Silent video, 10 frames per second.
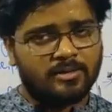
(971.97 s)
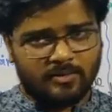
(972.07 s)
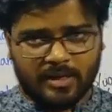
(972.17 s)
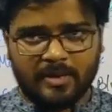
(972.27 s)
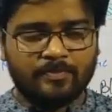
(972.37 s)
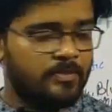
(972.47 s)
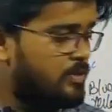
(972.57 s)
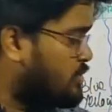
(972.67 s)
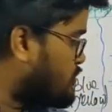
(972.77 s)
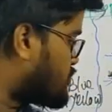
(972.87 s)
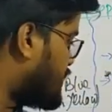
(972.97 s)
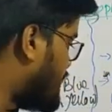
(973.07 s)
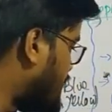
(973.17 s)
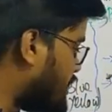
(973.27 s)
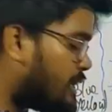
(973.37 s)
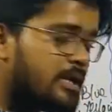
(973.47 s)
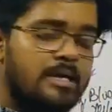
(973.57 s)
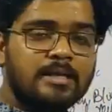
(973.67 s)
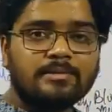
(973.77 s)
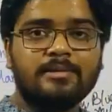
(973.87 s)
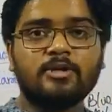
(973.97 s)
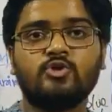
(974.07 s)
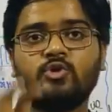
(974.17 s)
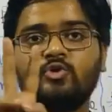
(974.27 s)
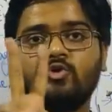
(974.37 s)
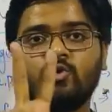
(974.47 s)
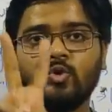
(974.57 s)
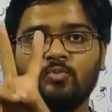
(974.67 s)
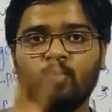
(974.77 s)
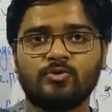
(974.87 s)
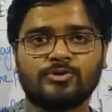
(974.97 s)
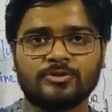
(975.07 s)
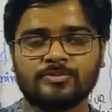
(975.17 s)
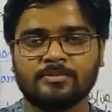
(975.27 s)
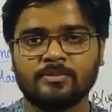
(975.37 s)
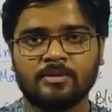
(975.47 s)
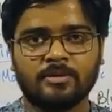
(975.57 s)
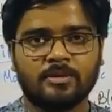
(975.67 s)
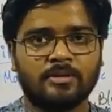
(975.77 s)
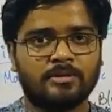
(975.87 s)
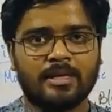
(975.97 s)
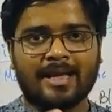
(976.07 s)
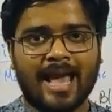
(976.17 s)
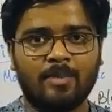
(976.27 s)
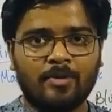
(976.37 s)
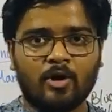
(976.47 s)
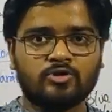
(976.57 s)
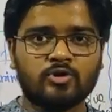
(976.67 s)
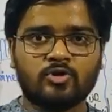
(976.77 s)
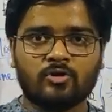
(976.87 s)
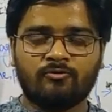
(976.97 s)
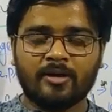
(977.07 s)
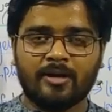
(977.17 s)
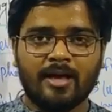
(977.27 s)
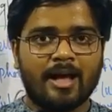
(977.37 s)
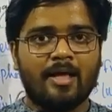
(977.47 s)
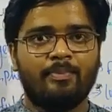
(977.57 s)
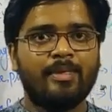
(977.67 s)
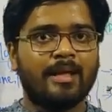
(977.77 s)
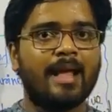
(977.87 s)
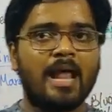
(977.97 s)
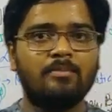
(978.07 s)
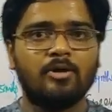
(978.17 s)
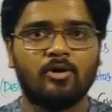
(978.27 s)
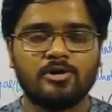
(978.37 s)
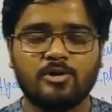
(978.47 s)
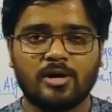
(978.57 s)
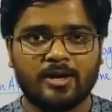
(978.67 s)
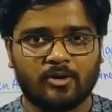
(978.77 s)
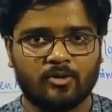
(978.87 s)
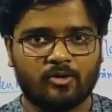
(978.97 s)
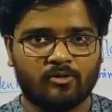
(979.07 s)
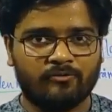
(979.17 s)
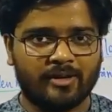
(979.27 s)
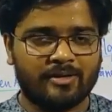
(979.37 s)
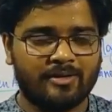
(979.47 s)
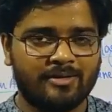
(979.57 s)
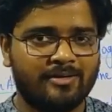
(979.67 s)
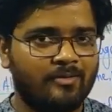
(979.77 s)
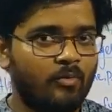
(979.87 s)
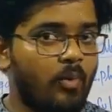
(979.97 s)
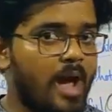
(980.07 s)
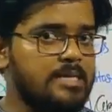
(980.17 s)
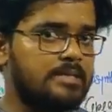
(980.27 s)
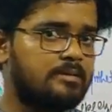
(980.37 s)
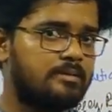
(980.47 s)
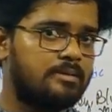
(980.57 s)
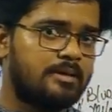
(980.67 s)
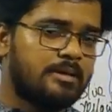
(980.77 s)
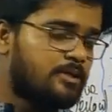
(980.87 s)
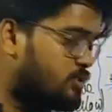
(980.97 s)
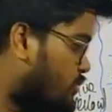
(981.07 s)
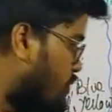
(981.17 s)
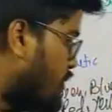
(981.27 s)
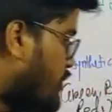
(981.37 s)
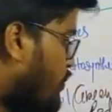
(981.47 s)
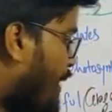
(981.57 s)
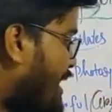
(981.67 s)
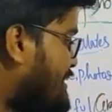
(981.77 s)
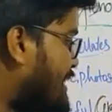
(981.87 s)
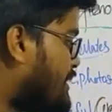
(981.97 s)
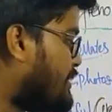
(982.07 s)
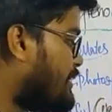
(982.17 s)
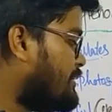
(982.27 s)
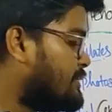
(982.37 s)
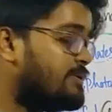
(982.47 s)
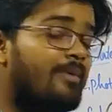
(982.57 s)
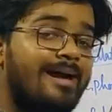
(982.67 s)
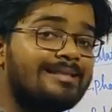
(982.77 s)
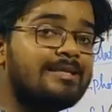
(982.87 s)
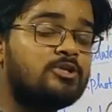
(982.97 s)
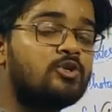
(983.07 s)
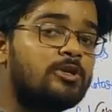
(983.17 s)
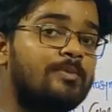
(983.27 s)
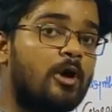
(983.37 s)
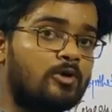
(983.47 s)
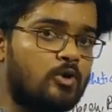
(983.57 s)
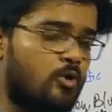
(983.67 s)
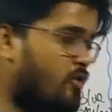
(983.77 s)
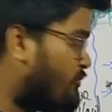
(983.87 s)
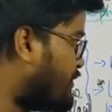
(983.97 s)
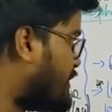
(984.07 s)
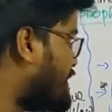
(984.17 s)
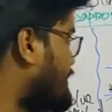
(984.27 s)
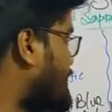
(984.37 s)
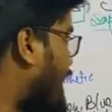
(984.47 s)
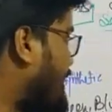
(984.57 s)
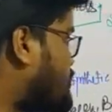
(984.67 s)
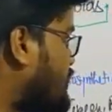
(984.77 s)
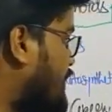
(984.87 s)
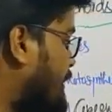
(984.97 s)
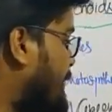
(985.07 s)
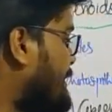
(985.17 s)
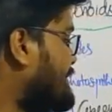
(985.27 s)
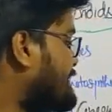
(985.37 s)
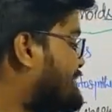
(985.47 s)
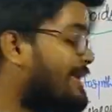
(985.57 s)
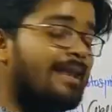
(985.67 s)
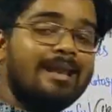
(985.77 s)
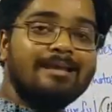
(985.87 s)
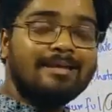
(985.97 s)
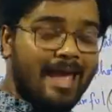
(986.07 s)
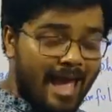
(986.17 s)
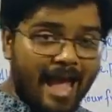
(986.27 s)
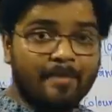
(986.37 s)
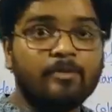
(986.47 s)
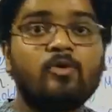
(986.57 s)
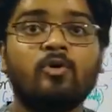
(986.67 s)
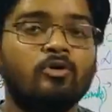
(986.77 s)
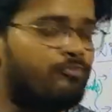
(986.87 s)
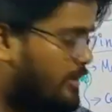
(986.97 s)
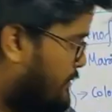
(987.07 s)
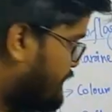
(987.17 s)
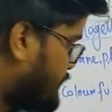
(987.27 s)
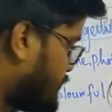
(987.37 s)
okay, so here they show two modes. They can be autotrophic and they can be heterotrophic. Why? So why they should be autotrophic? Actually, they'll have chlorophyll.